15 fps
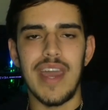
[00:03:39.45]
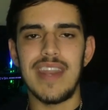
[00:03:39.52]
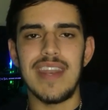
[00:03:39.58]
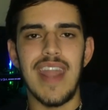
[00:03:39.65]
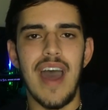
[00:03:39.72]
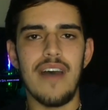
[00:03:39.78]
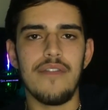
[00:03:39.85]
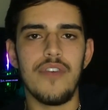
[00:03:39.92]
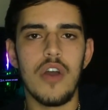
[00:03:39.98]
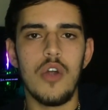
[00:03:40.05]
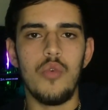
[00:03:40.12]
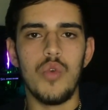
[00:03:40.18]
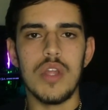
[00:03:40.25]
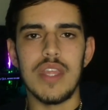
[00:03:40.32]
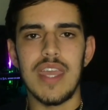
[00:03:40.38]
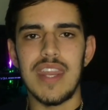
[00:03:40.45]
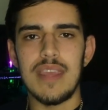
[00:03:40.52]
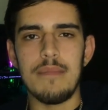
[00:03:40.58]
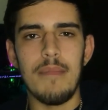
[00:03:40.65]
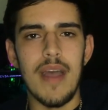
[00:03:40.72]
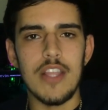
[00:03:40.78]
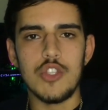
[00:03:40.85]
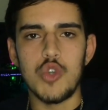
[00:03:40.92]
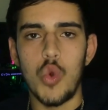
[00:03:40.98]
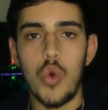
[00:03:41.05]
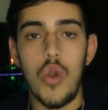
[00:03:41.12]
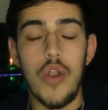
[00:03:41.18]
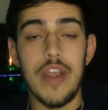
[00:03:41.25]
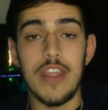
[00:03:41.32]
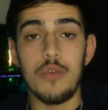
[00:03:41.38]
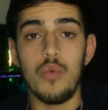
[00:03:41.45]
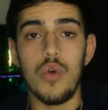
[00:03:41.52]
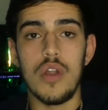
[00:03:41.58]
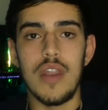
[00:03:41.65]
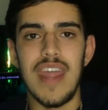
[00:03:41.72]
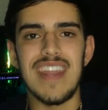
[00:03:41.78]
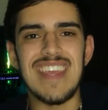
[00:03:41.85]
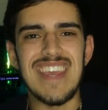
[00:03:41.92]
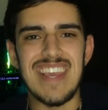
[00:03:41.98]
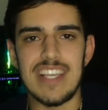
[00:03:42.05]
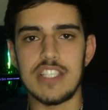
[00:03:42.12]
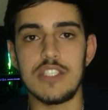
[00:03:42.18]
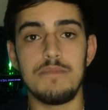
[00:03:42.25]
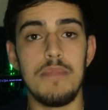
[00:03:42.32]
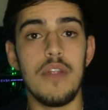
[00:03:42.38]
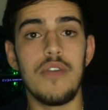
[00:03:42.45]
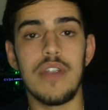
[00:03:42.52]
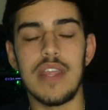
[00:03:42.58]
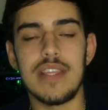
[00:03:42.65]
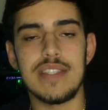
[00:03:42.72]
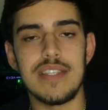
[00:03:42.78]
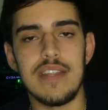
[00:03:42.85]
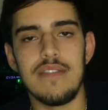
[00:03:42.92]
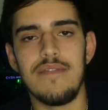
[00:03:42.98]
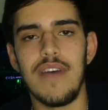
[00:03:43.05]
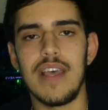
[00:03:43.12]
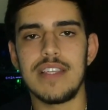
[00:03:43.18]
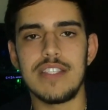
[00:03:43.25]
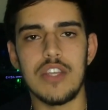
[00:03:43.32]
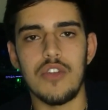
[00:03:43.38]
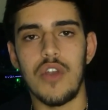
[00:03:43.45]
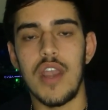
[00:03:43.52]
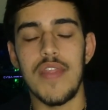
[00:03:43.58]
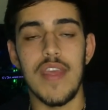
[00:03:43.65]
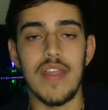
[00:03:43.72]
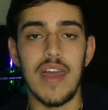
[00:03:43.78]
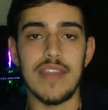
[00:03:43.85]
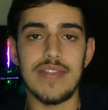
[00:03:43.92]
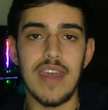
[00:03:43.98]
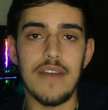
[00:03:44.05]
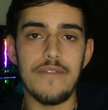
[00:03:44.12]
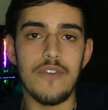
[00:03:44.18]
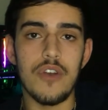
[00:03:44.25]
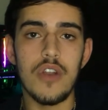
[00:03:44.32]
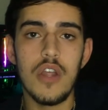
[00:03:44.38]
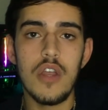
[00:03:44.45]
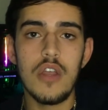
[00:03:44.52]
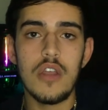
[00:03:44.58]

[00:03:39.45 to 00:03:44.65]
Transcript: I didn't have really any mentor or anyone, any experience in investing or anything like that for,